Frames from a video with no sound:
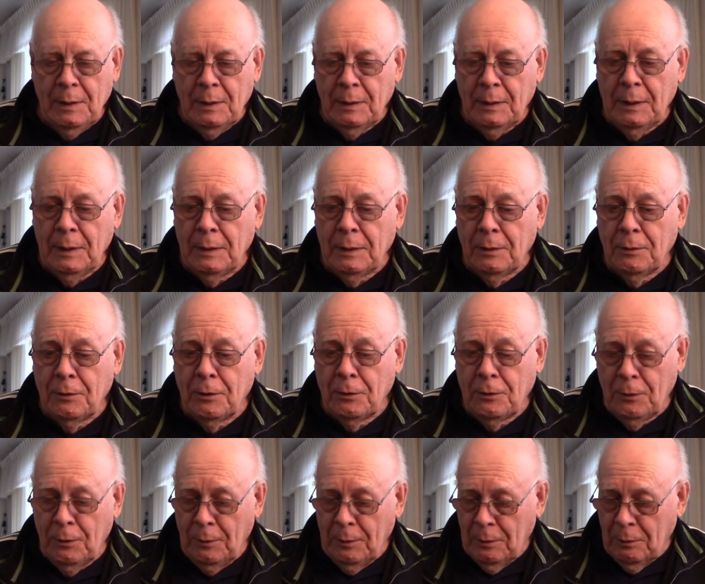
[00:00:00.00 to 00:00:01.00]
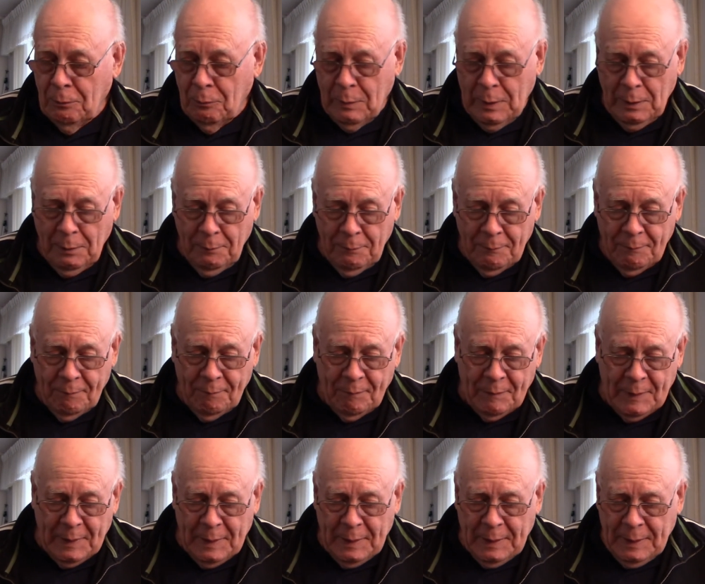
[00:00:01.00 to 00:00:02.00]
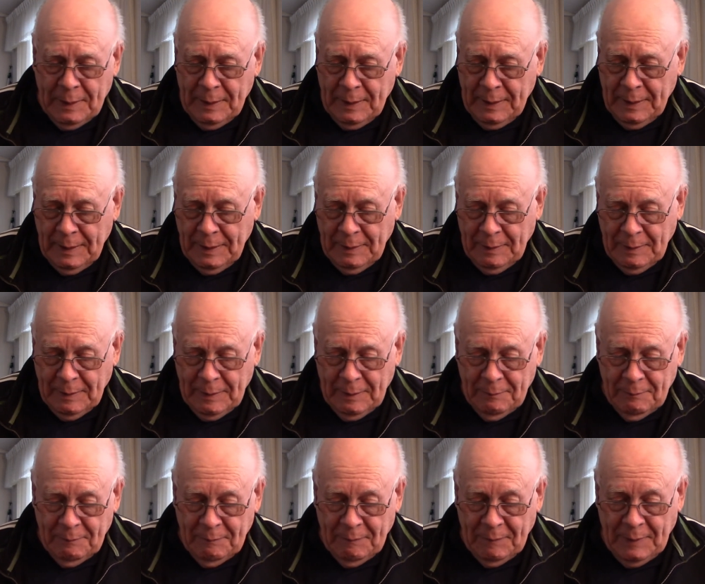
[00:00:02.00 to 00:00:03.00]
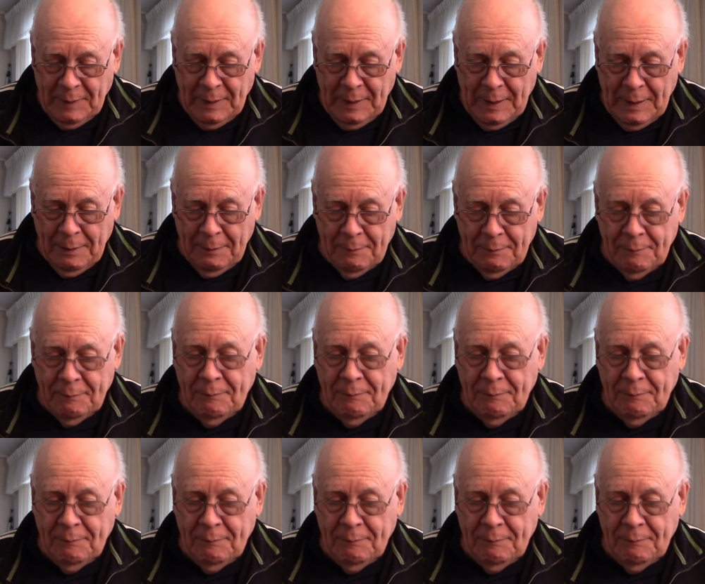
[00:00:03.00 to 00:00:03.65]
get it to turn out well. And yeah,